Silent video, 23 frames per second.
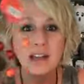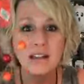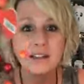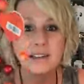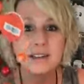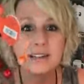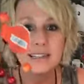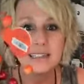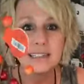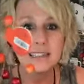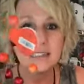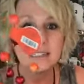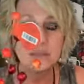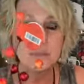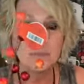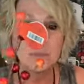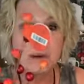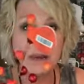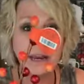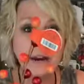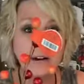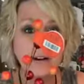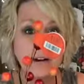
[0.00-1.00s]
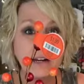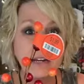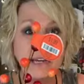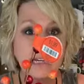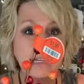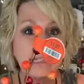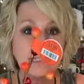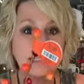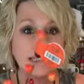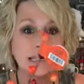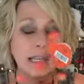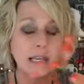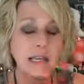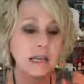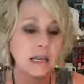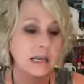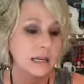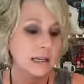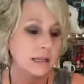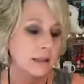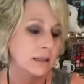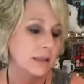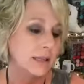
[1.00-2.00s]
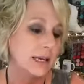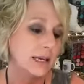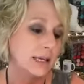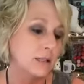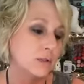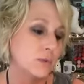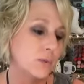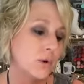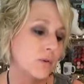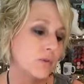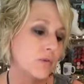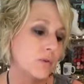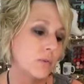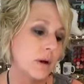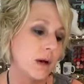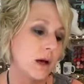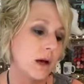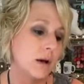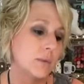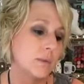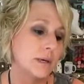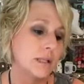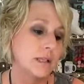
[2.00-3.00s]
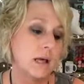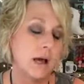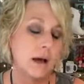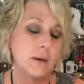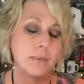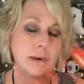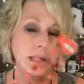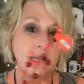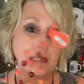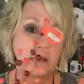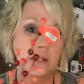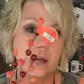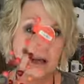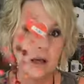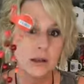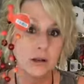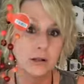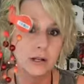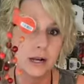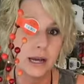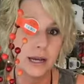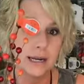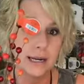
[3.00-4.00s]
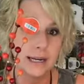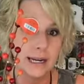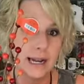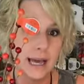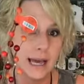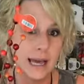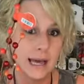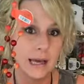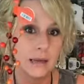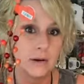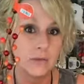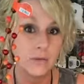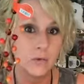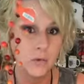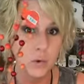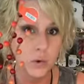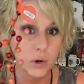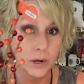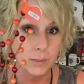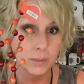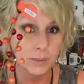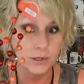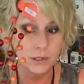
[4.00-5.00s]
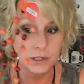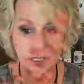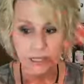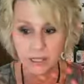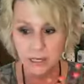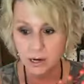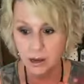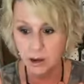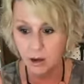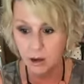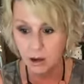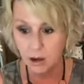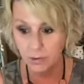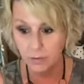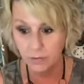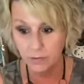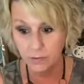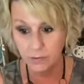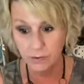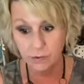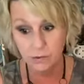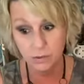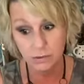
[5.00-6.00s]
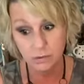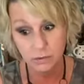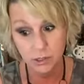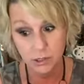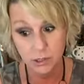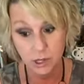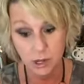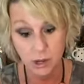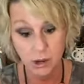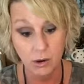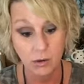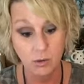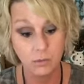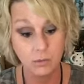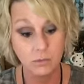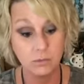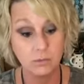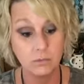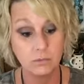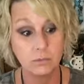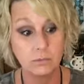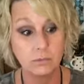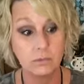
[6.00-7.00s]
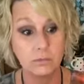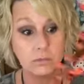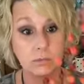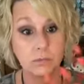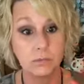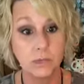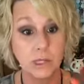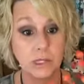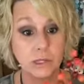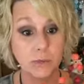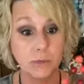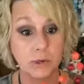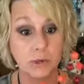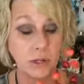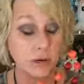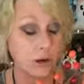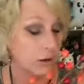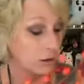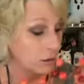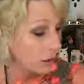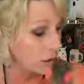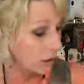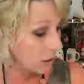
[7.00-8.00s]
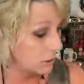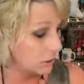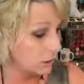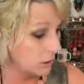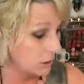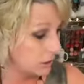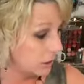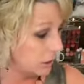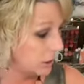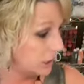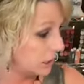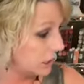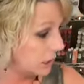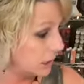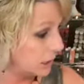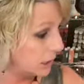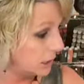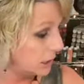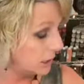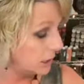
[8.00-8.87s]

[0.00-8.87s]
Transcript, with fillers: Look at these berries. These were from Hobby Lobby, $1.99, 40% off. So that's pretty doggone good.